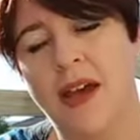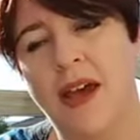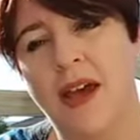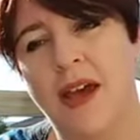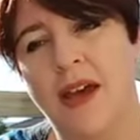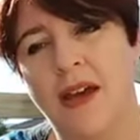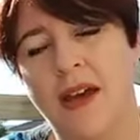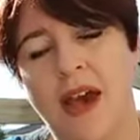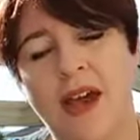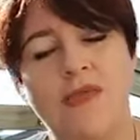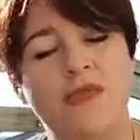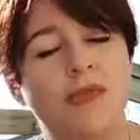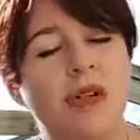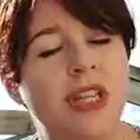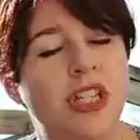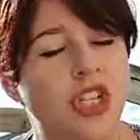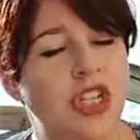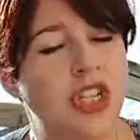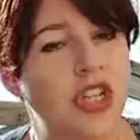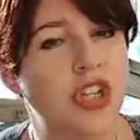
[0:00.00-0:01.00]
and
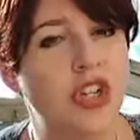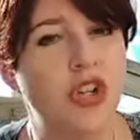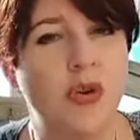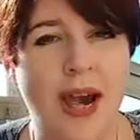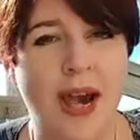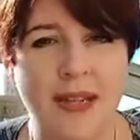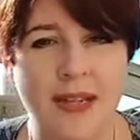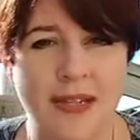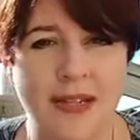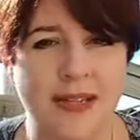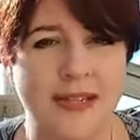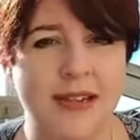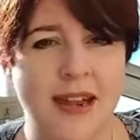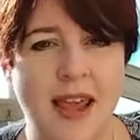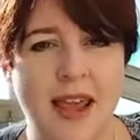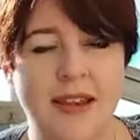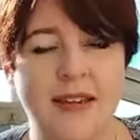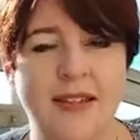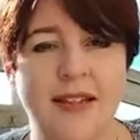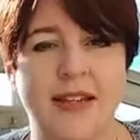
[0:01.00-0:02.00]
reaching new
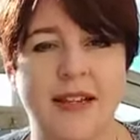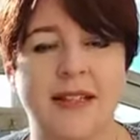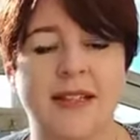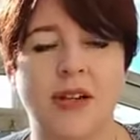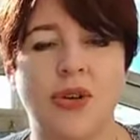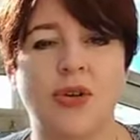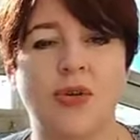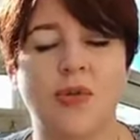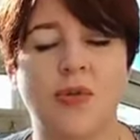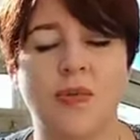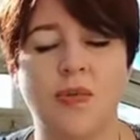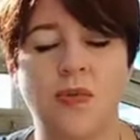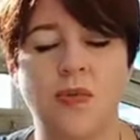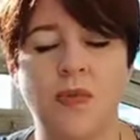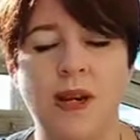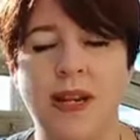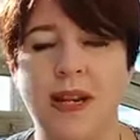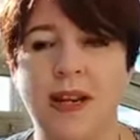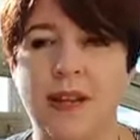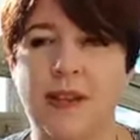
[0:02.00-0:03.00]
understanding. So
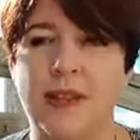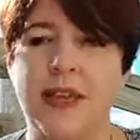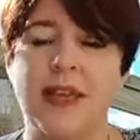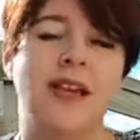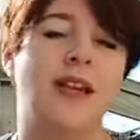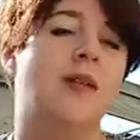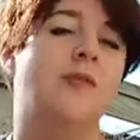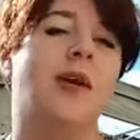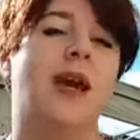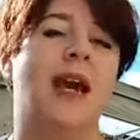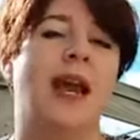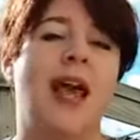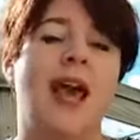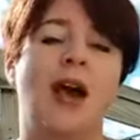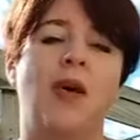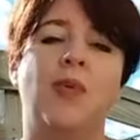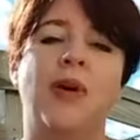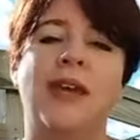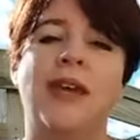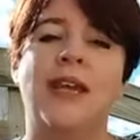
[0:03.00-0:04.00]
really thinking about
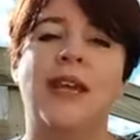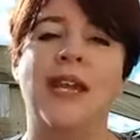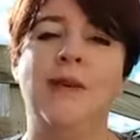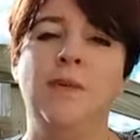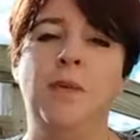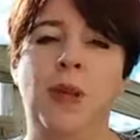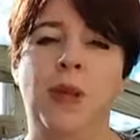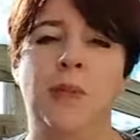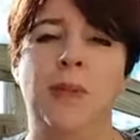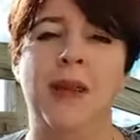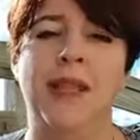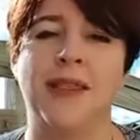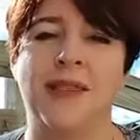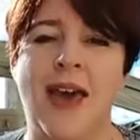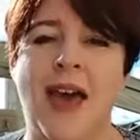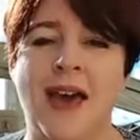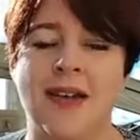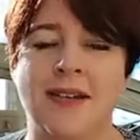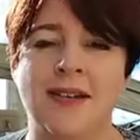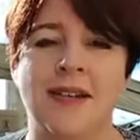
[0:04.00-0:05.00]
how we can implement
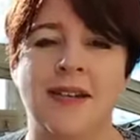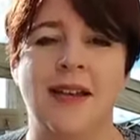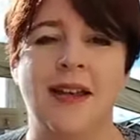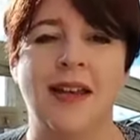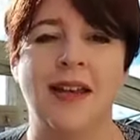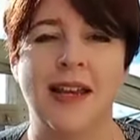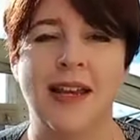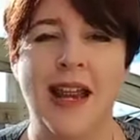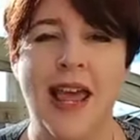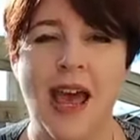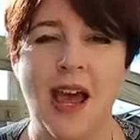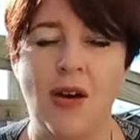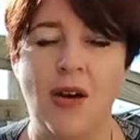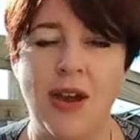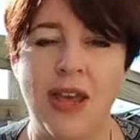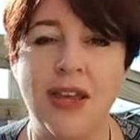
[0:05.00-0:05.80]
that now